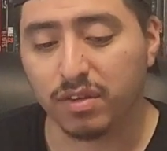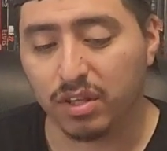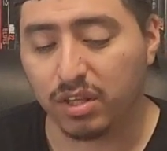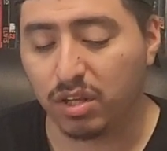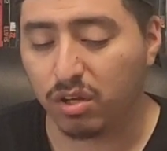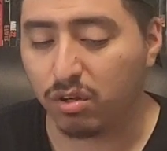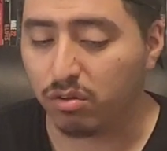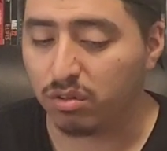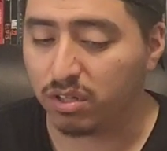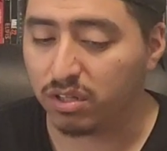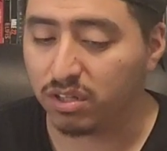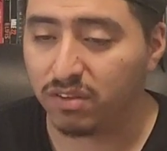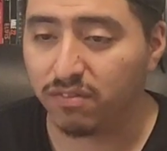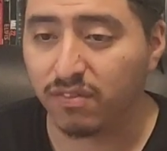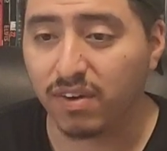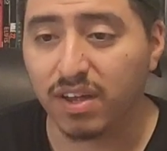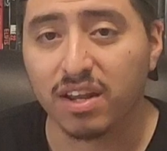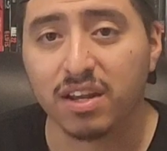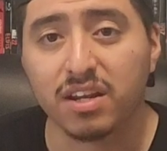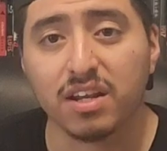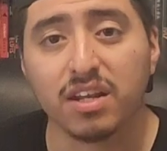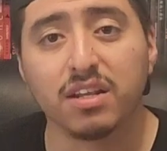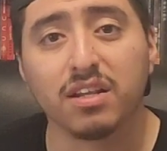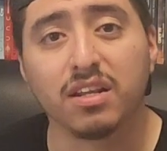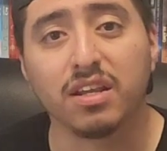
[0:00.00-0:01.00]
and they only
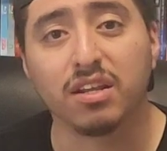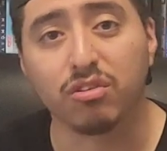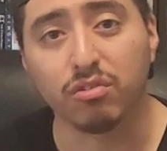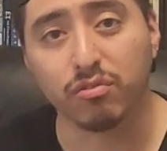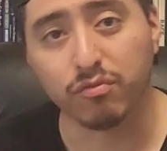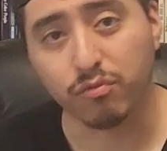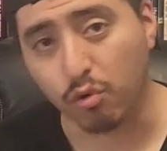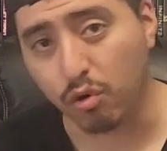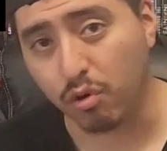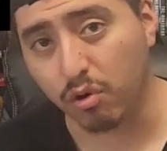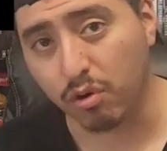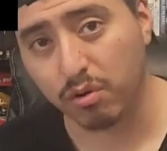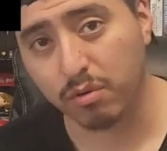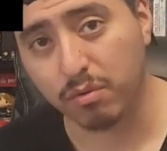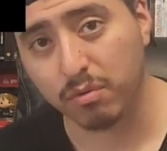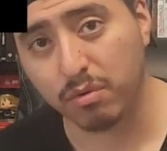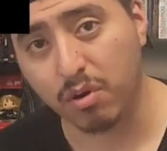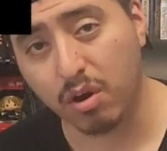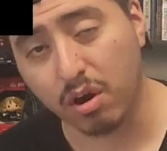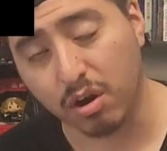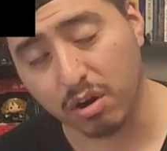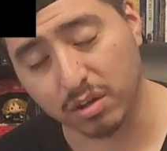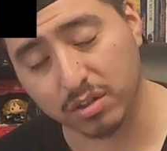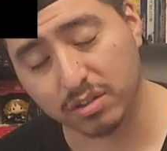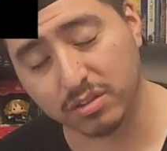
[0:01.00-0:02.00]
divided it into 4
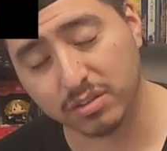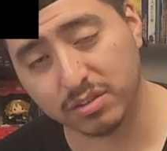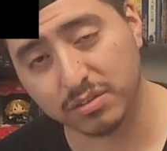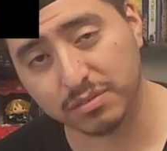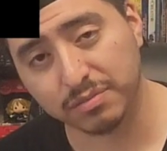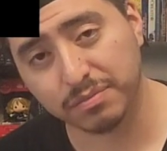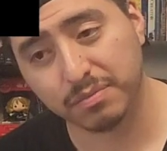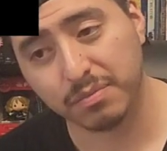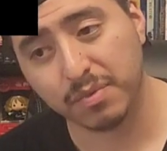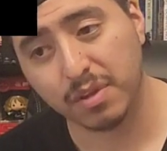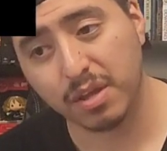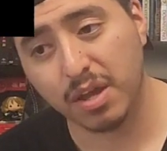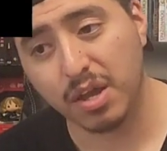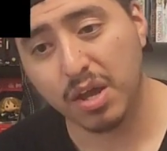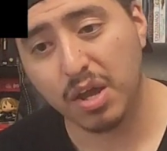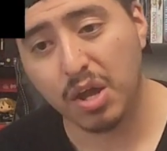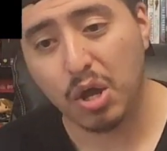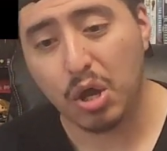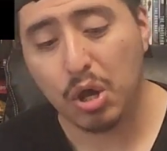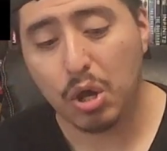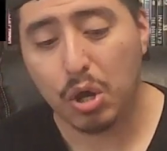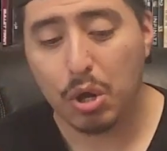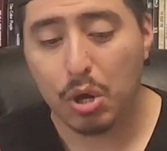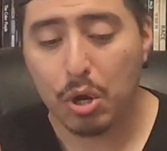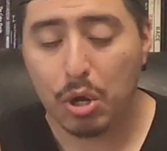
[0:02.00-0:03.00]
arcs.
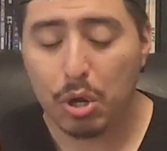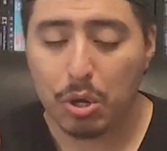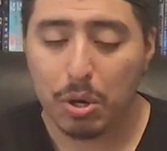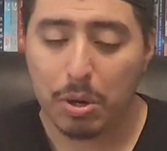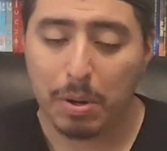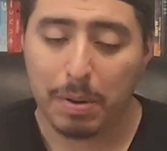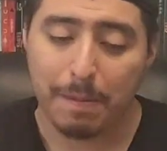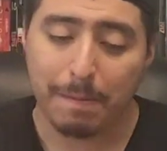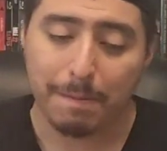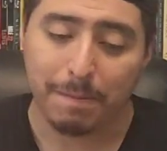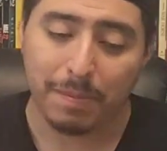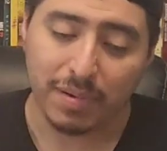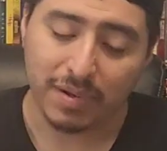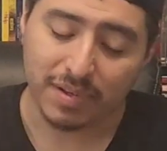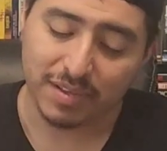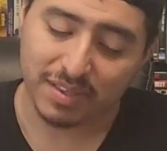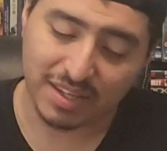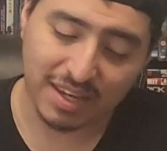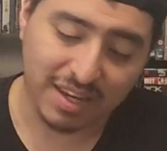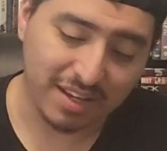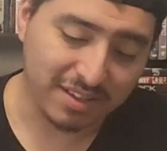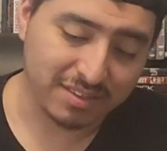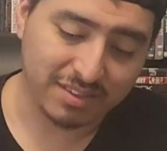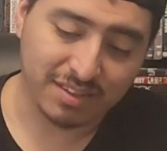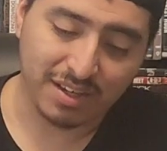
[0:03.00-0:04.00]
But
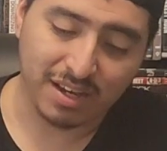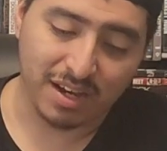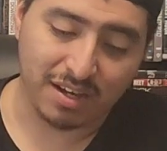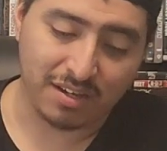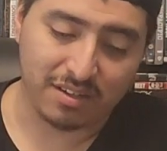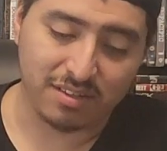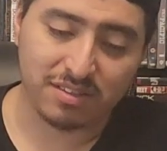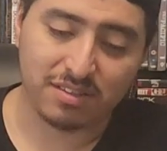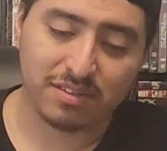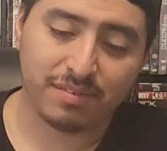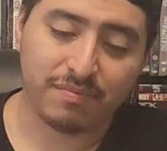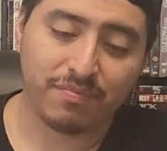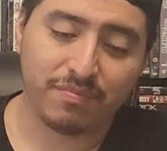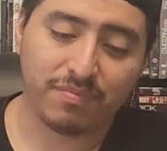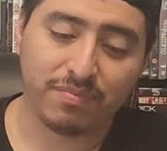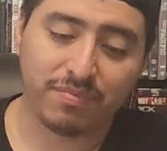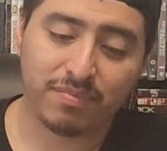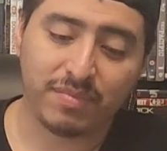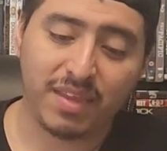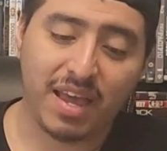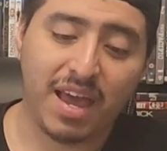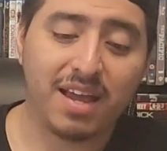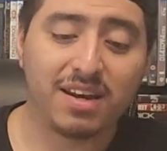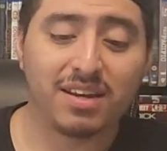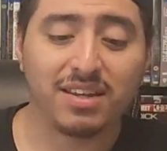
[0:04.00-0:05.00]
yes, guys,
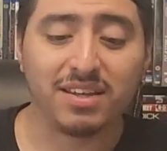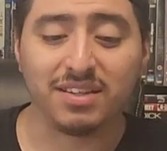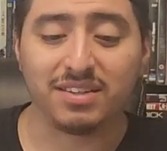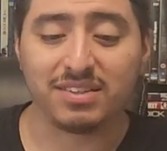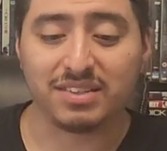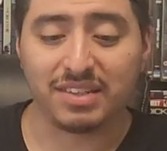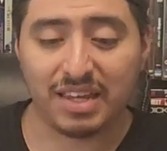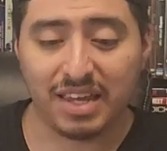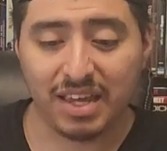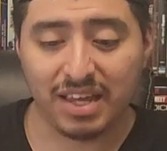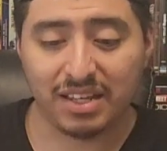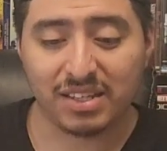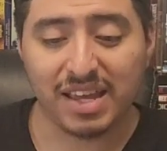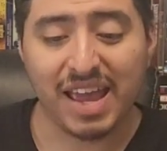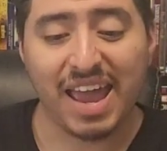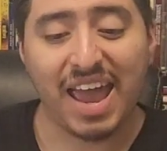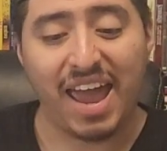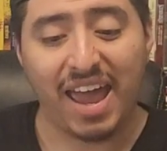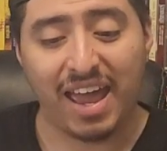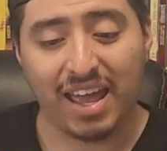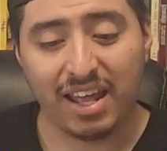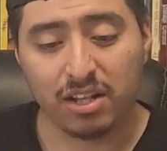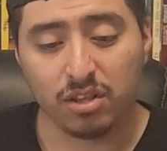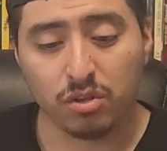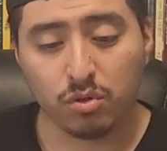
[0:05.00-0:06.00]
that is it.
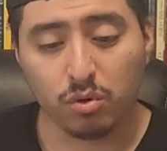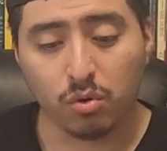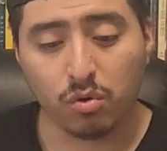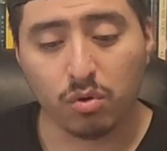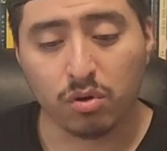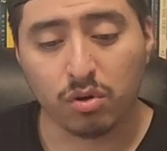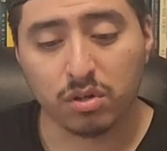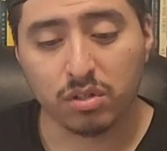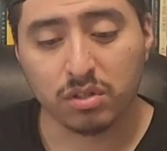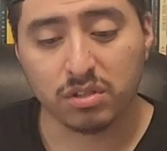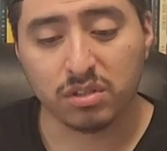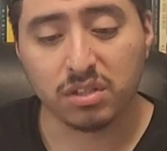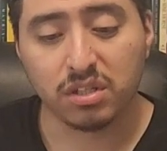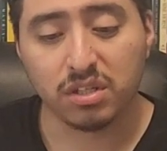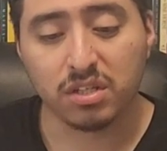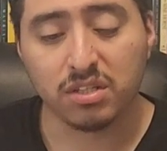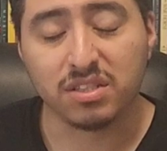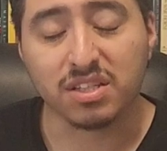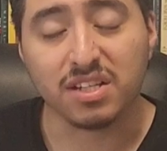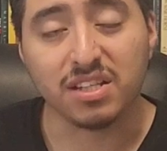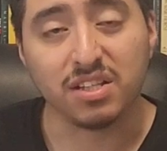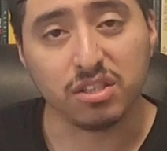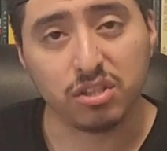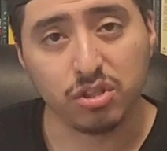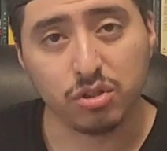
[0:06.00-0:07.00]
Andor
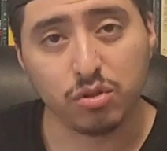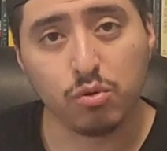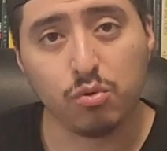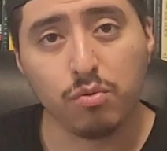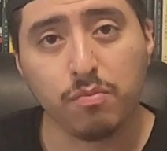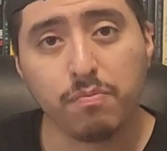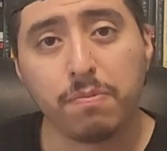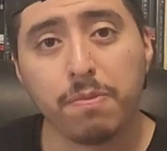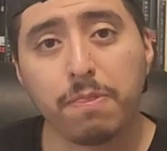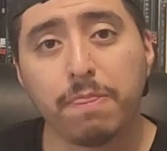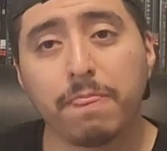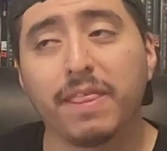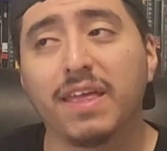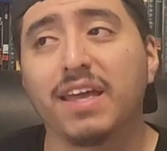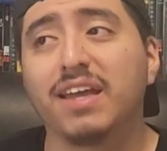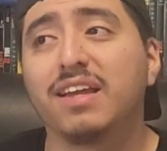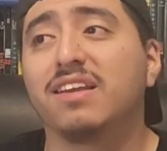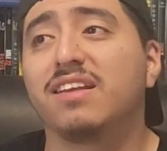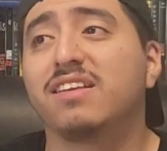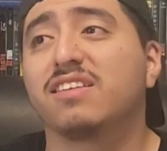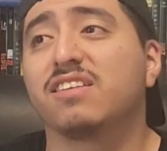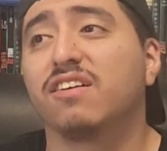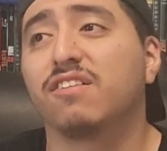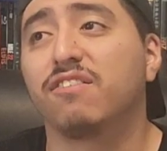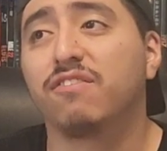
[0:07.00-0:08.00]
season 2. It
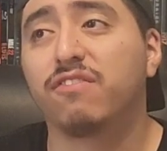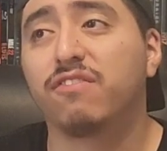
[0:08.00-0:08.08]
is a